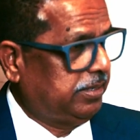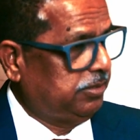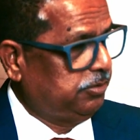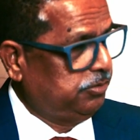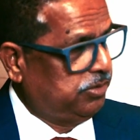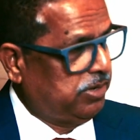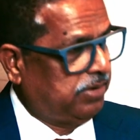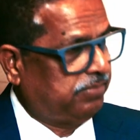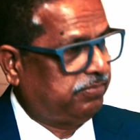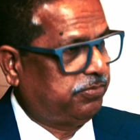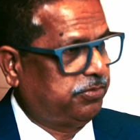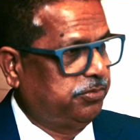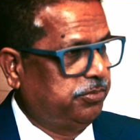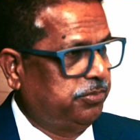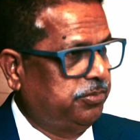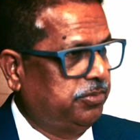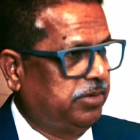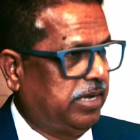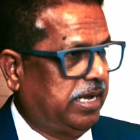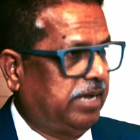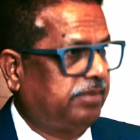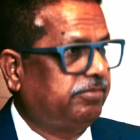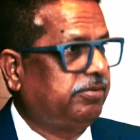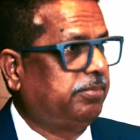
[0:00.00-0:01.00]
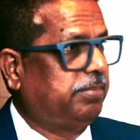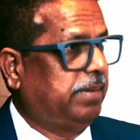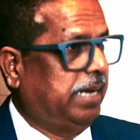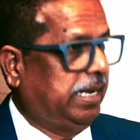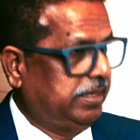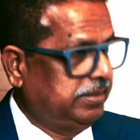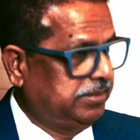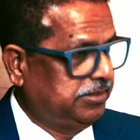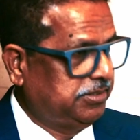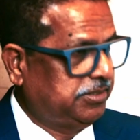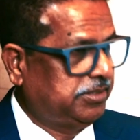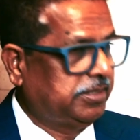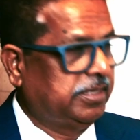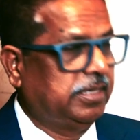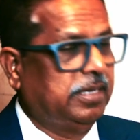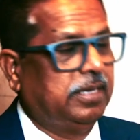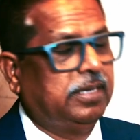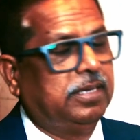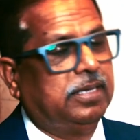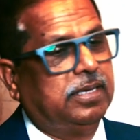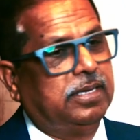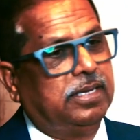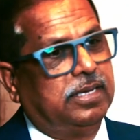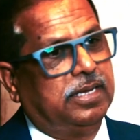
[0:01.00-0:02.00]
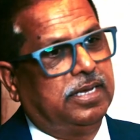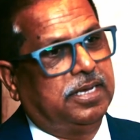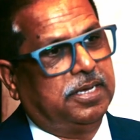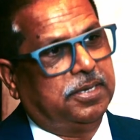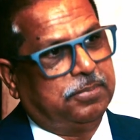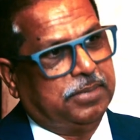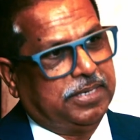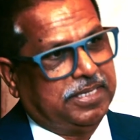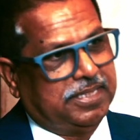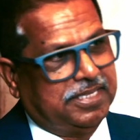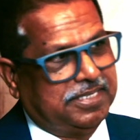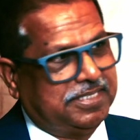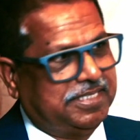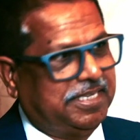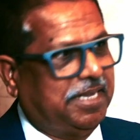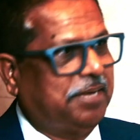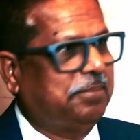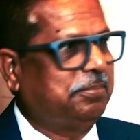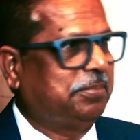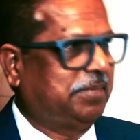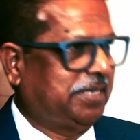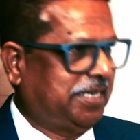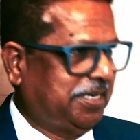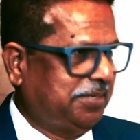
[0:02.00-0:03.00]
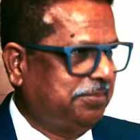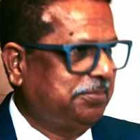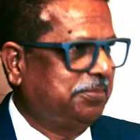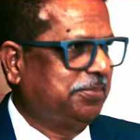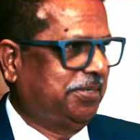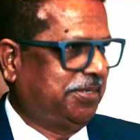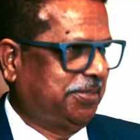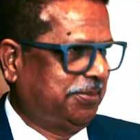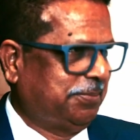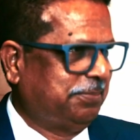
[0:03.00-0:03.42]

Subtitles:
You have to have a balance. But at the same time,